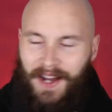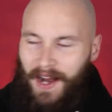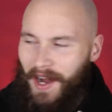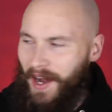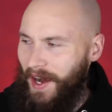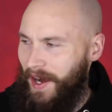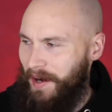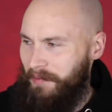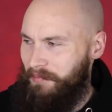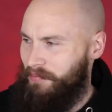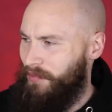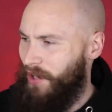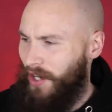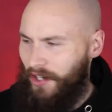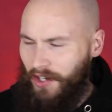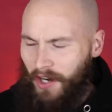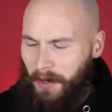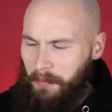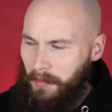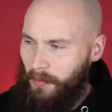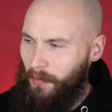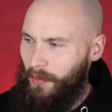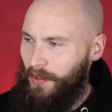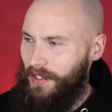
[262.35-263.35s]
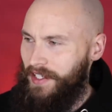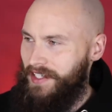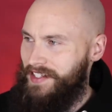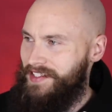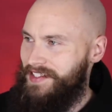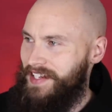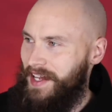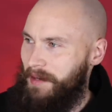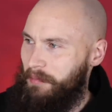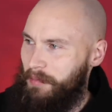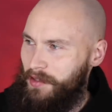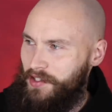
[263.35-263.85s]
Um, I can't remember what they
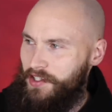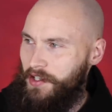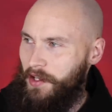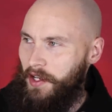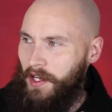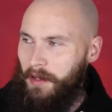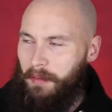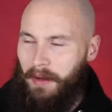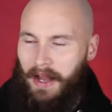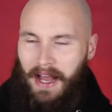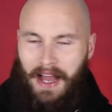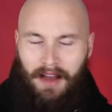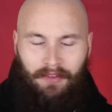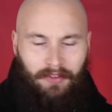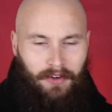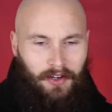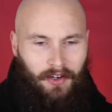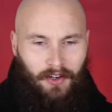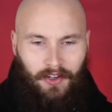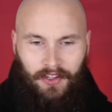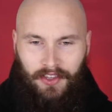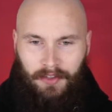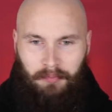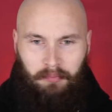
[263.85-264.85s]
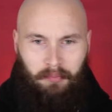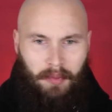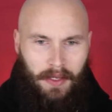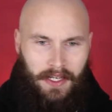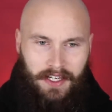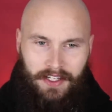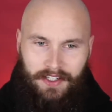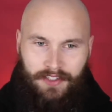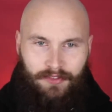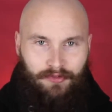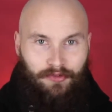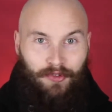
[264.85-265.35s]
said, but something about having like the
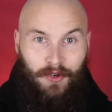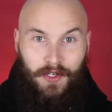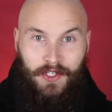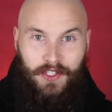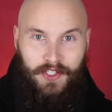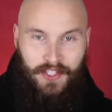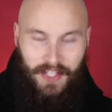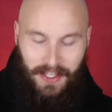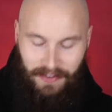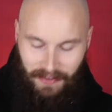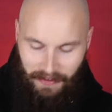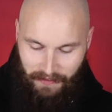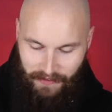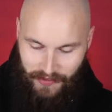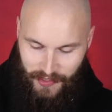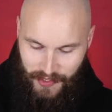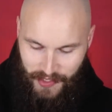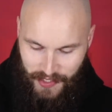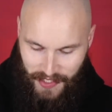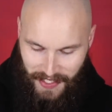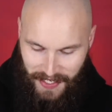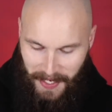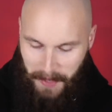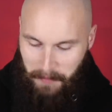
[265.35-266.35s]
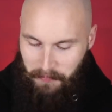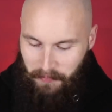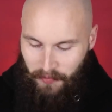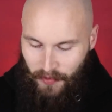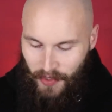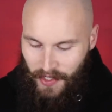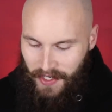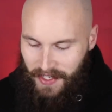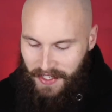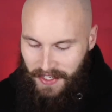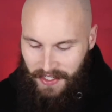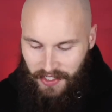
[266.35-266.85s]
biggest fringe they've ever seen.
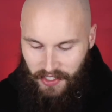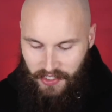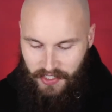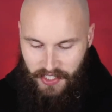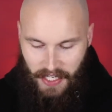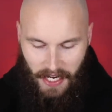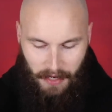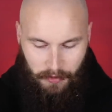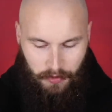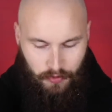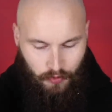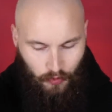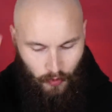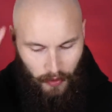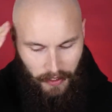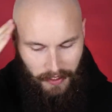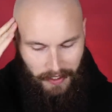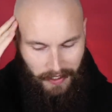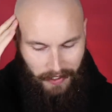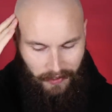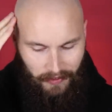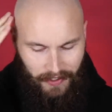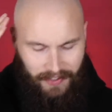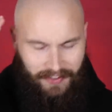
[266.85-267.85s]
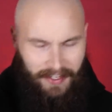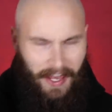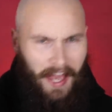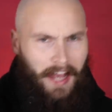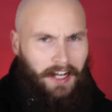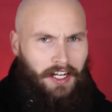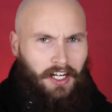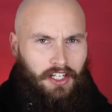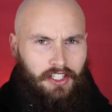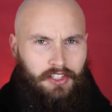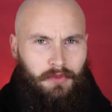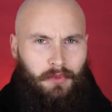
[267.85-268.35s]
Because yeah, it was really this
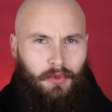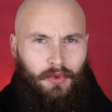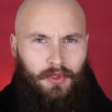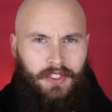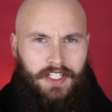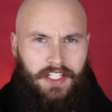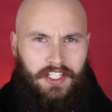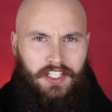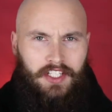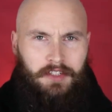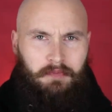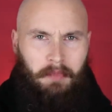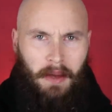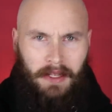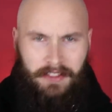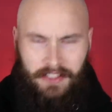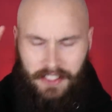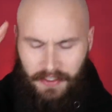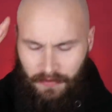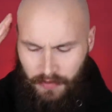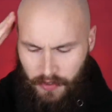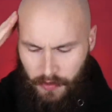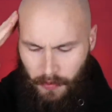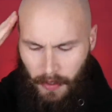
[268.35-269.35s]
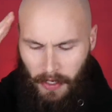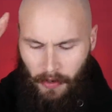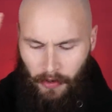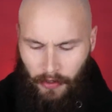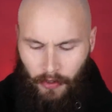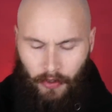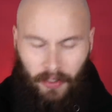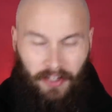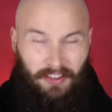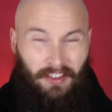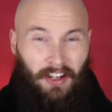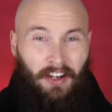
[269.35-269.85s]
haircut was, expensive as well. I
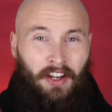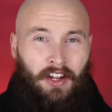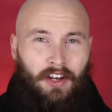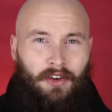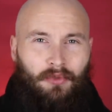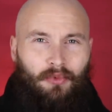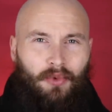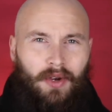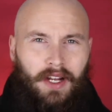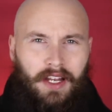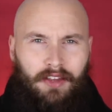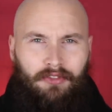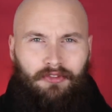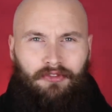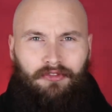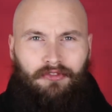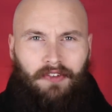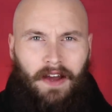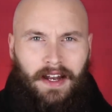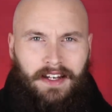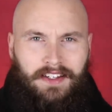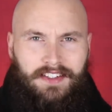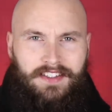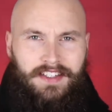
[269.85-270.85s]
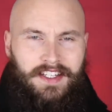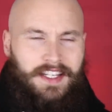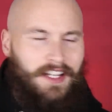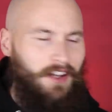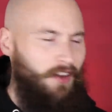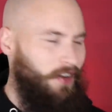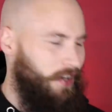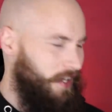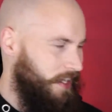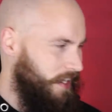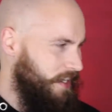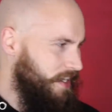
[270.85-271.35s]
got it done in a really fancy
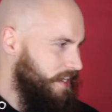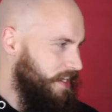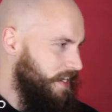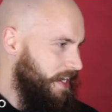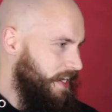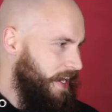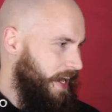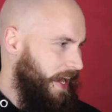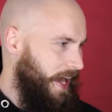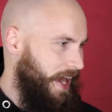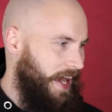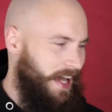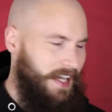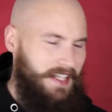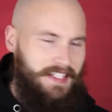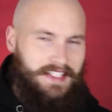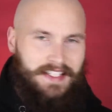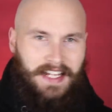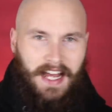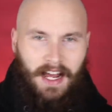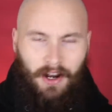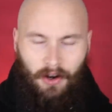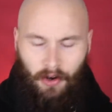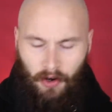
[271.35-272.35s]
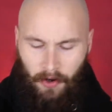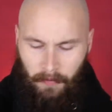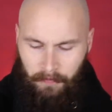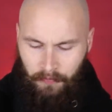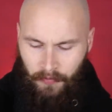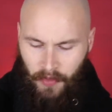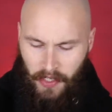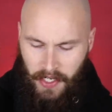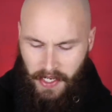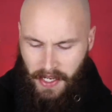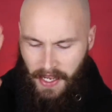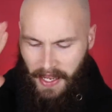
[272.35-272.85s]
like hair
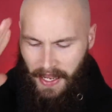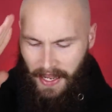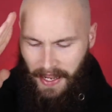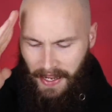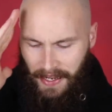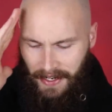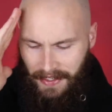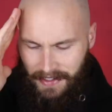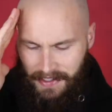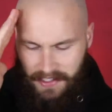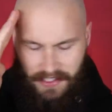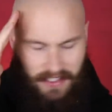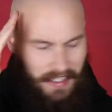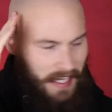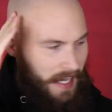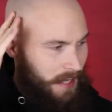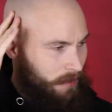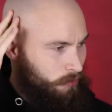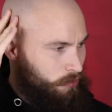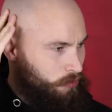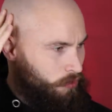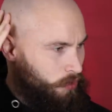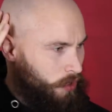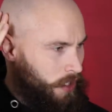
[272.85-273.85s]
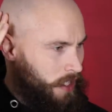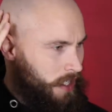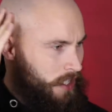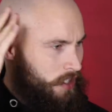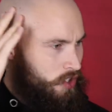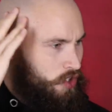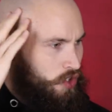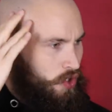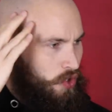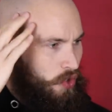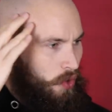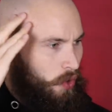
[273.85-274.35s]
salon, and yeah, really
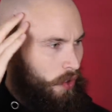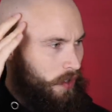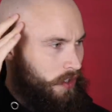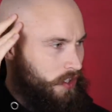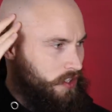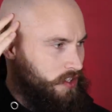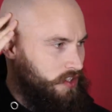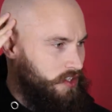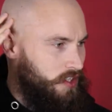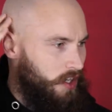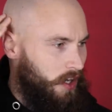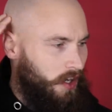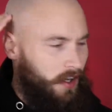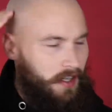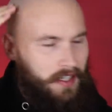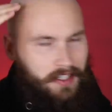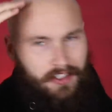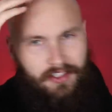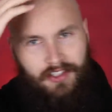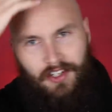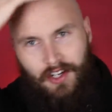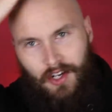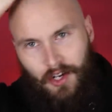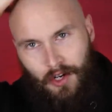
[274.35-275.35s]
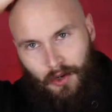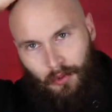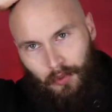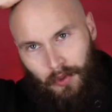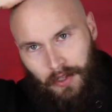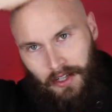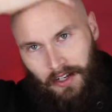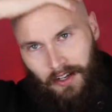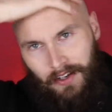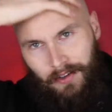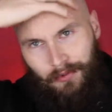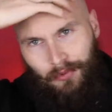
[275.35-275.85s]
short at the sides
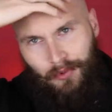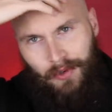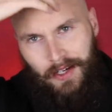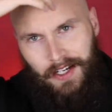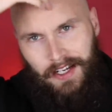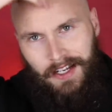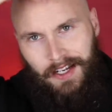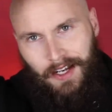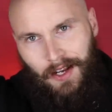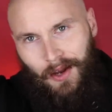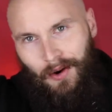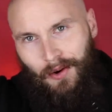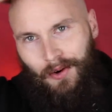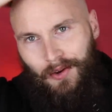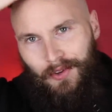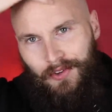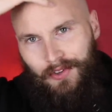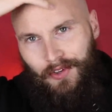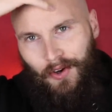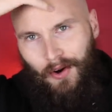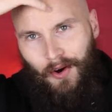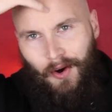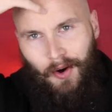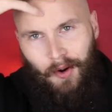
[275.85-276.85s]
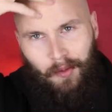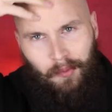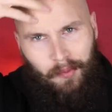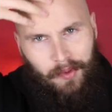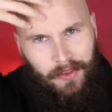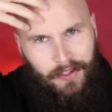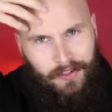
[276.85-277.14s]
with like really low on top.